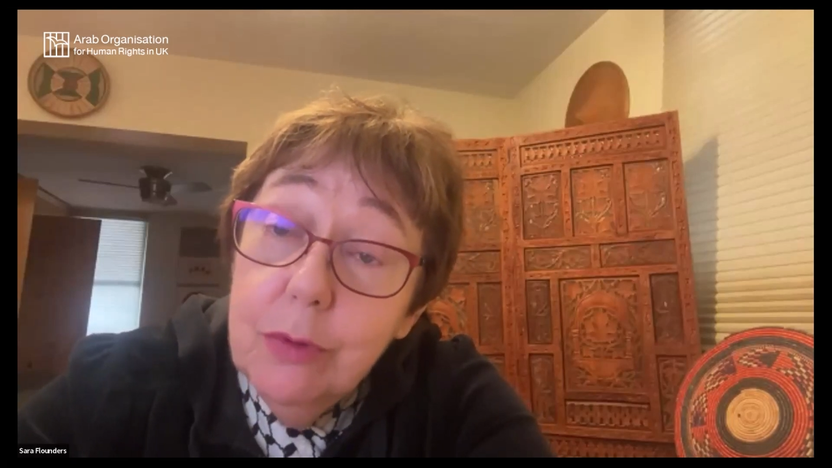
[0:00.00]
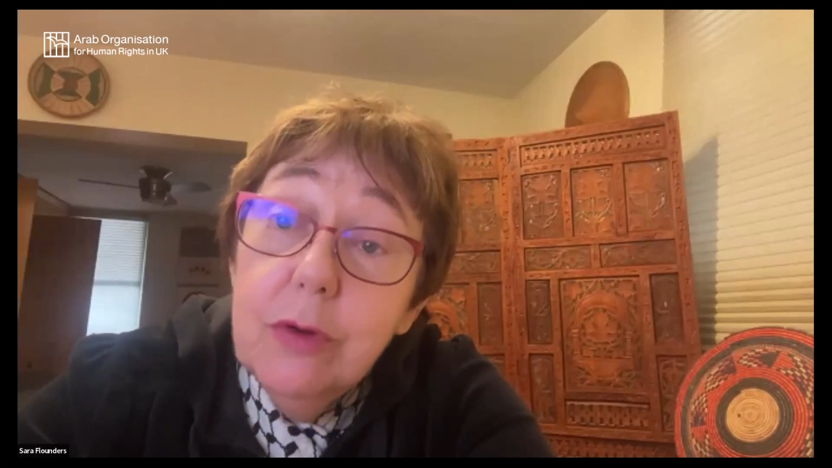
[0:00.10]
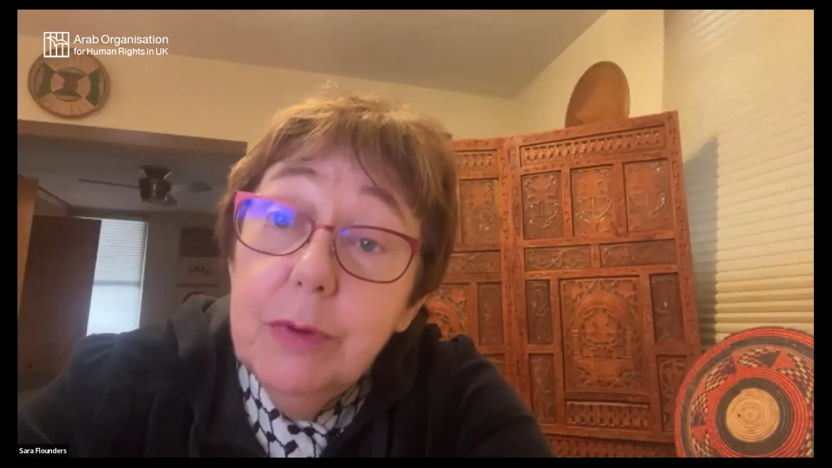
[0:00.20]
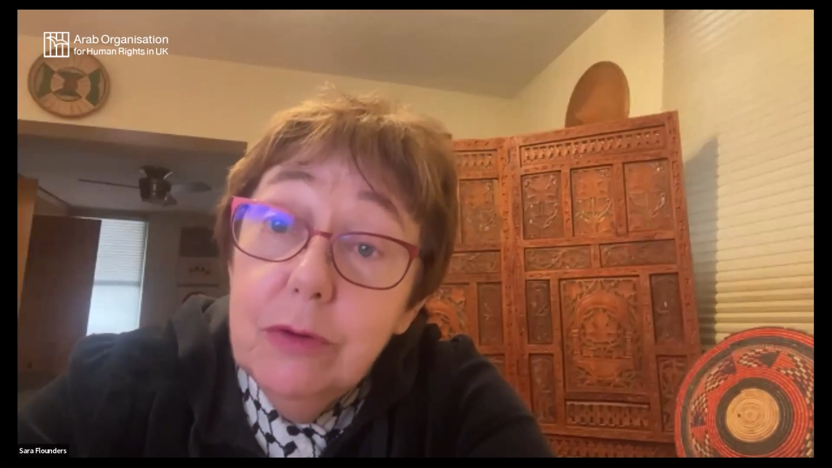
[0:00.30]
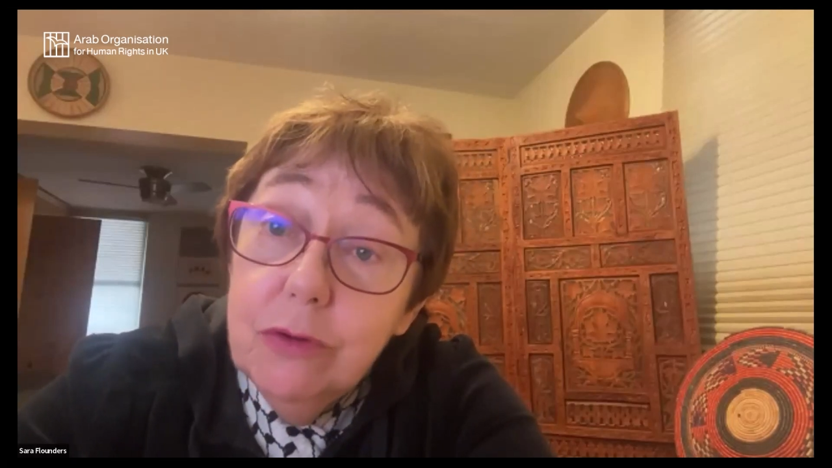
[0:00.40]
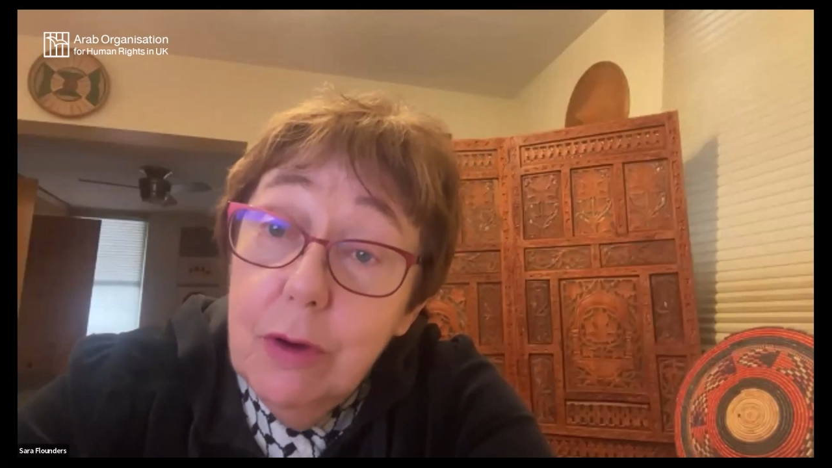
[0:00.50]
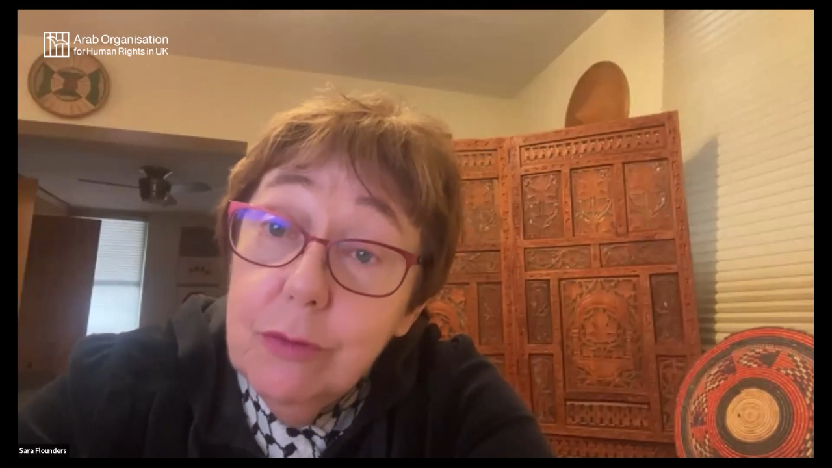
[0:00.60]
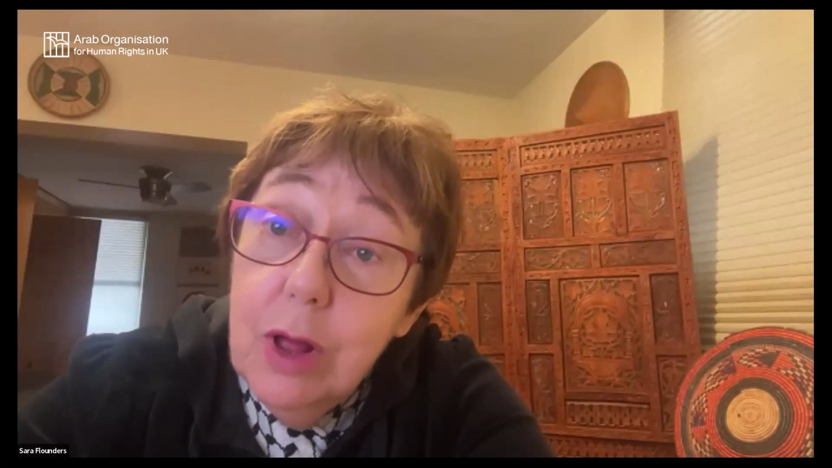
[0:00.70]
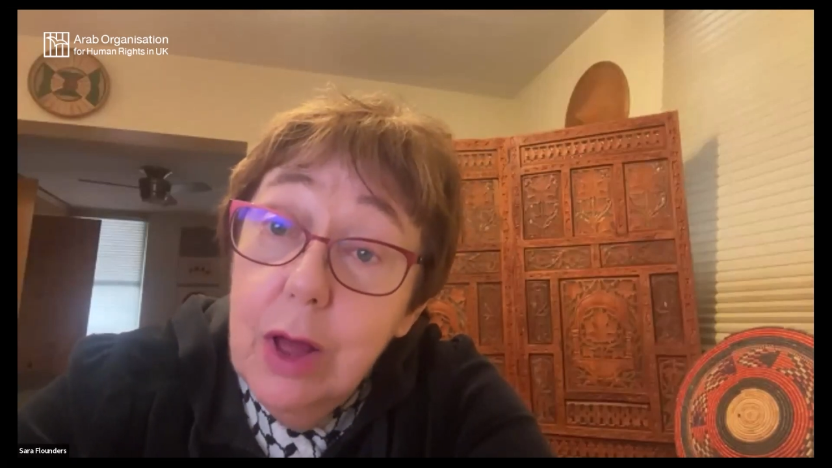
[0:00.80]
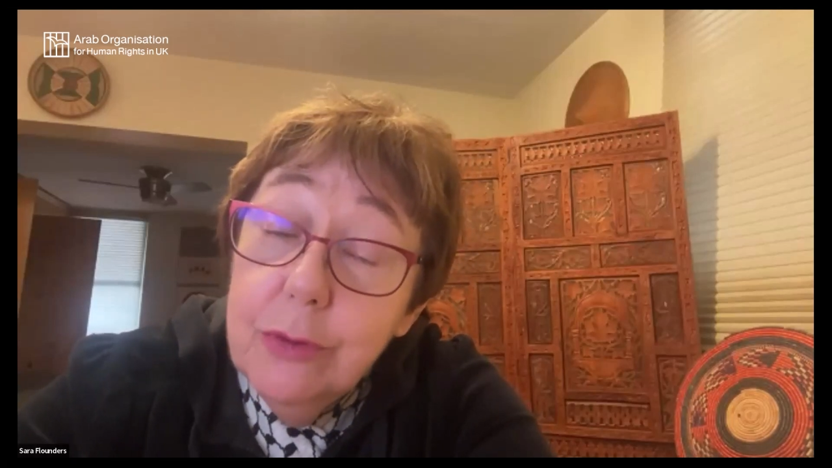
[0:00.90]
There have been
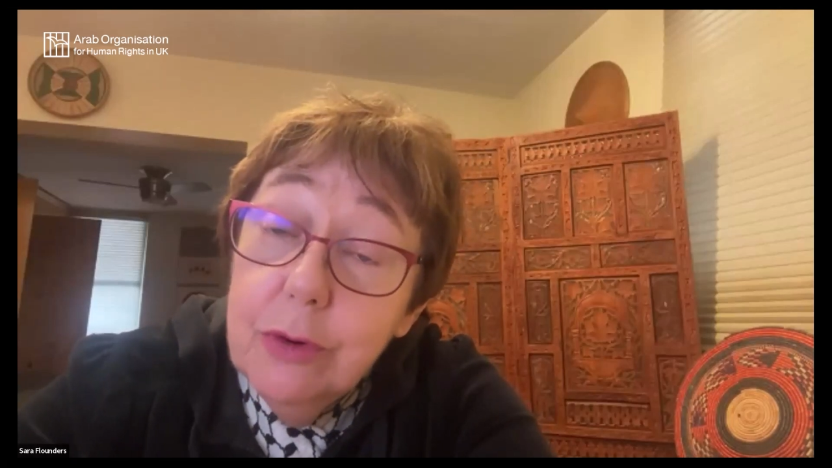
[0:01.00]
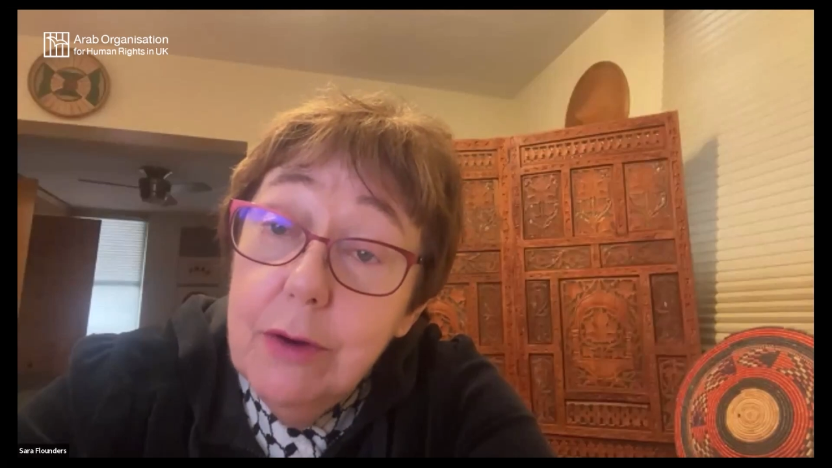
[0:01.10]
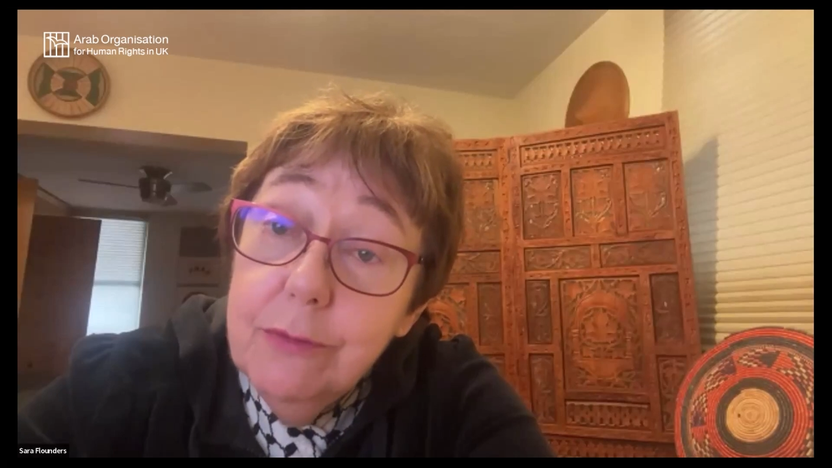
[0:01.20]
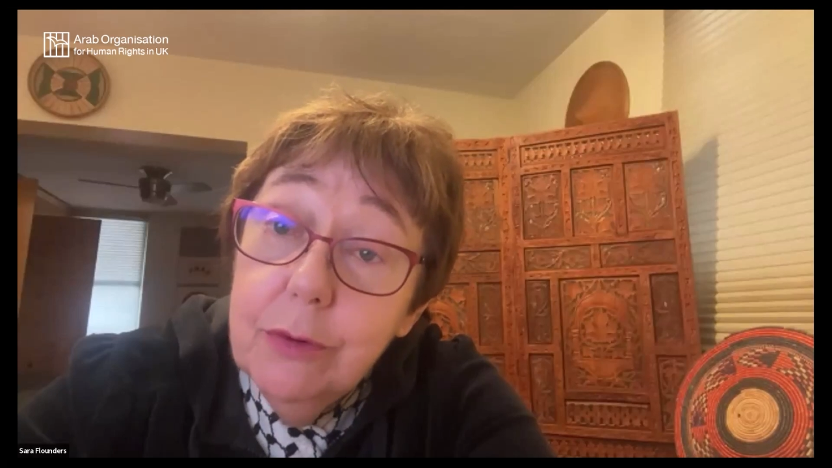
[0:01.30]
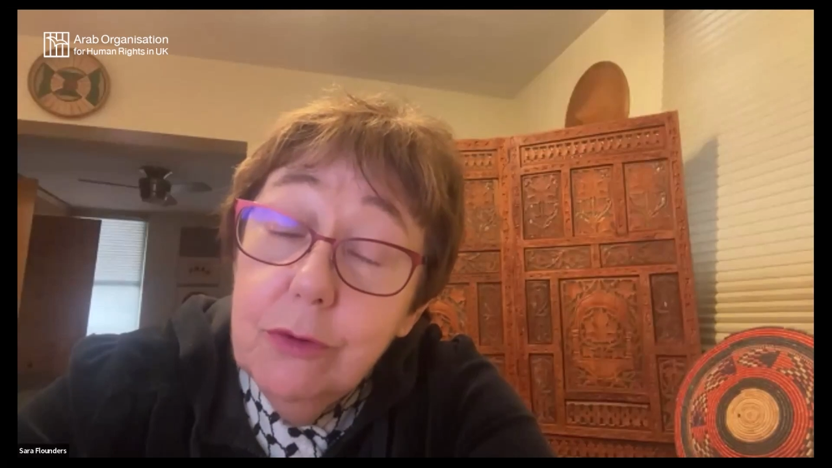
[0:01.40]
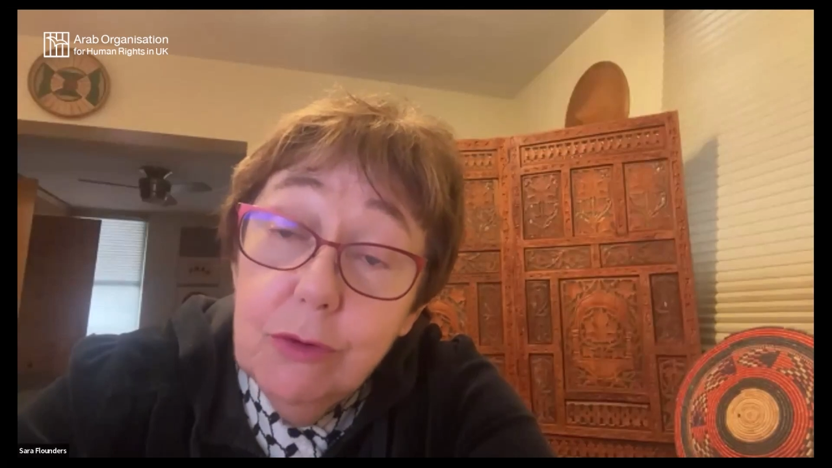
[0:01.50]
several other efforts